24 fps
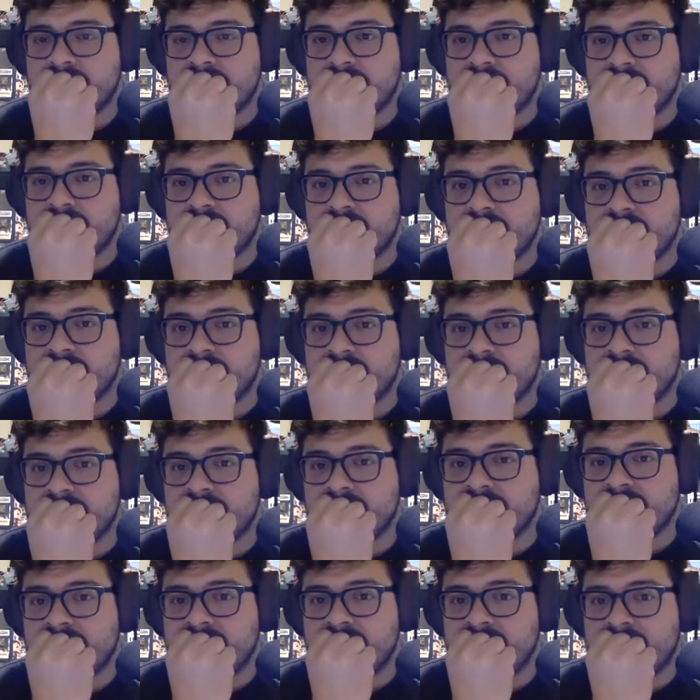
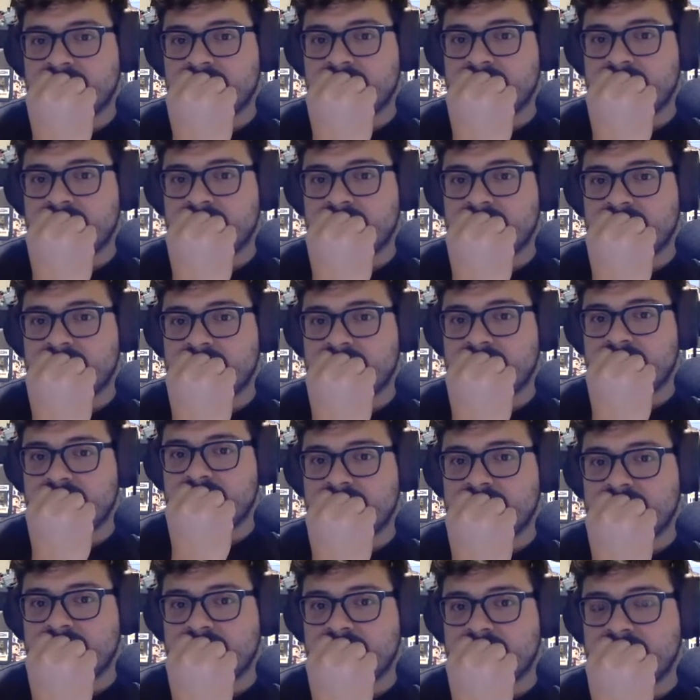
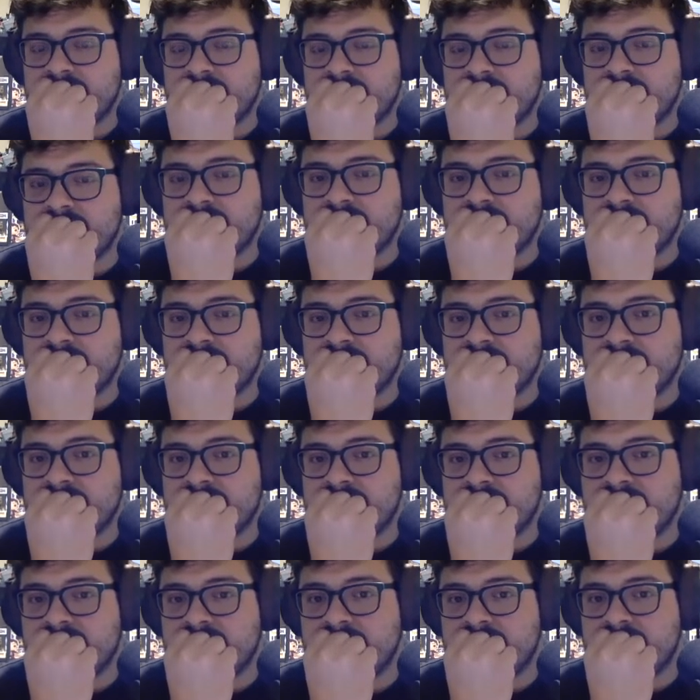
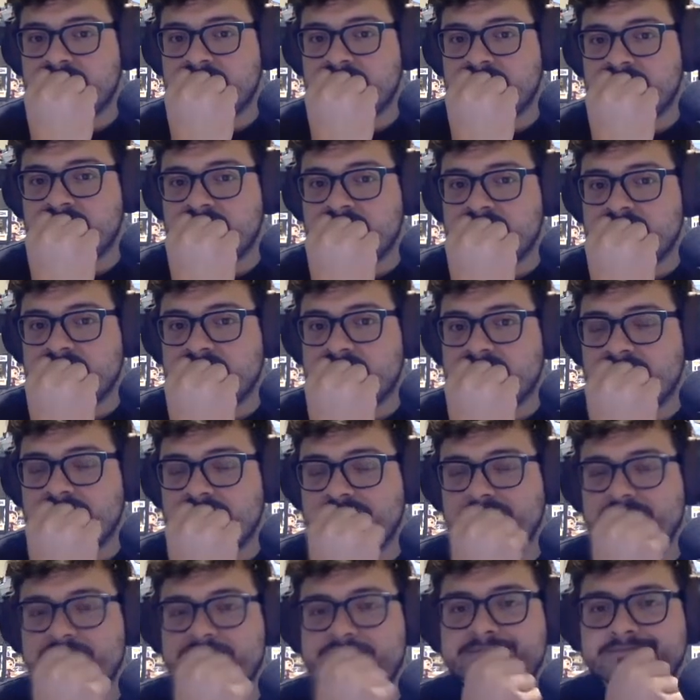
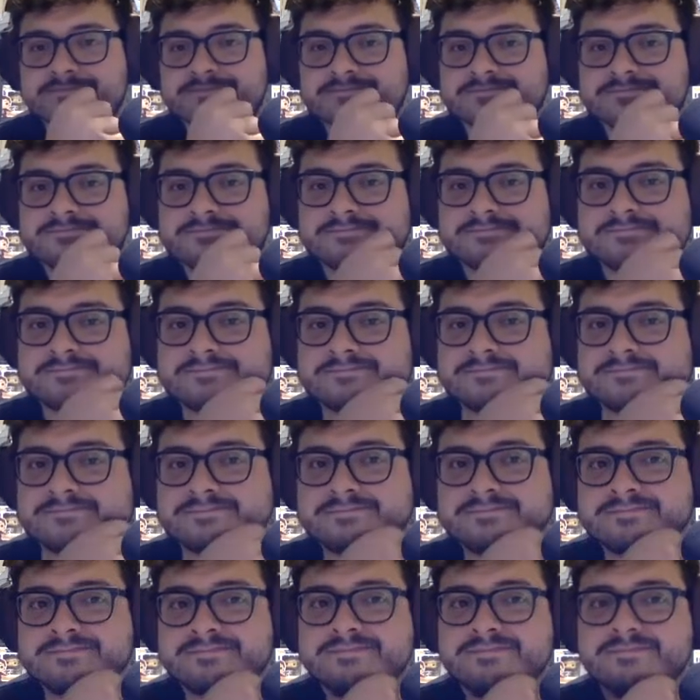
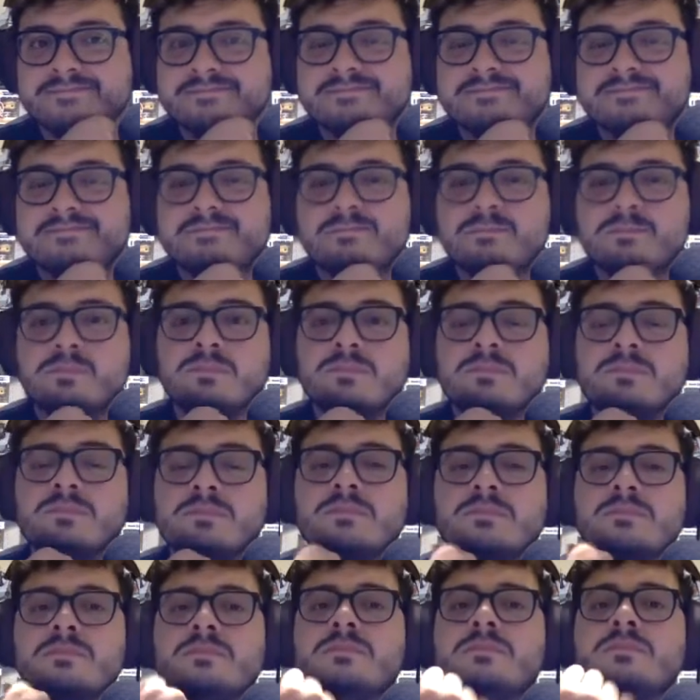
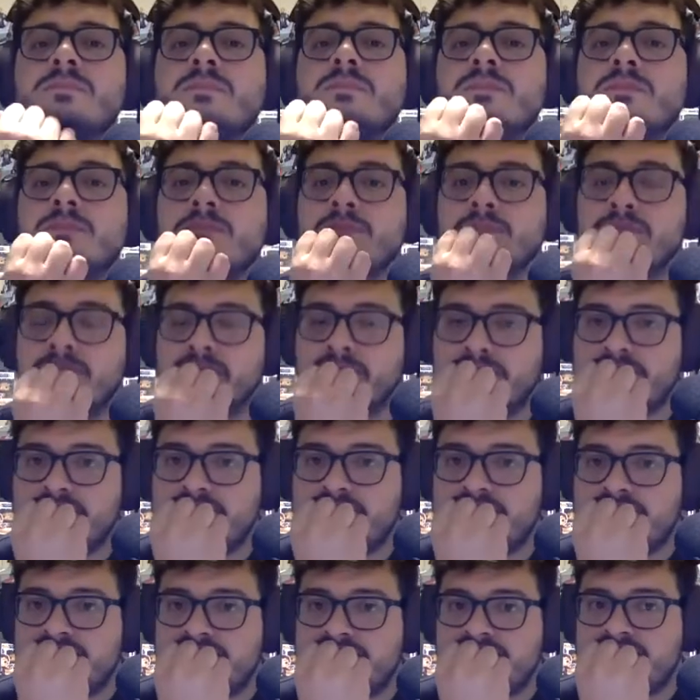
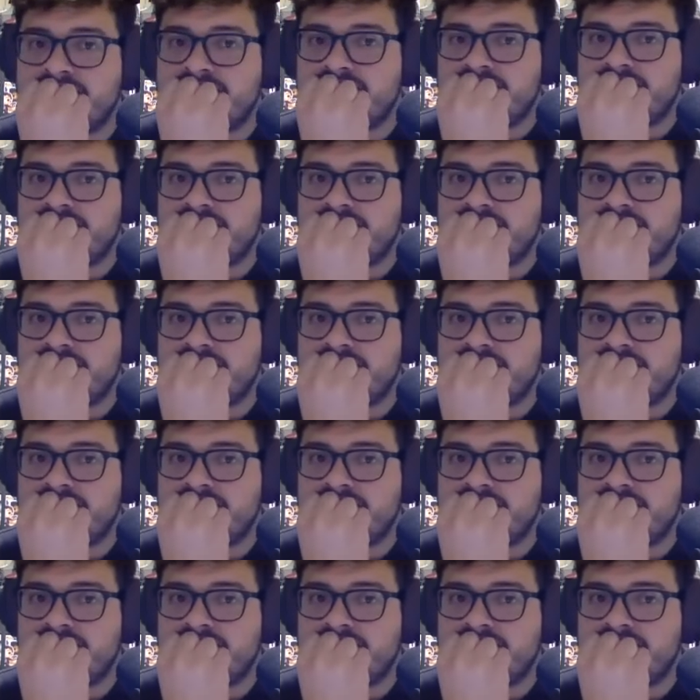(not speaking)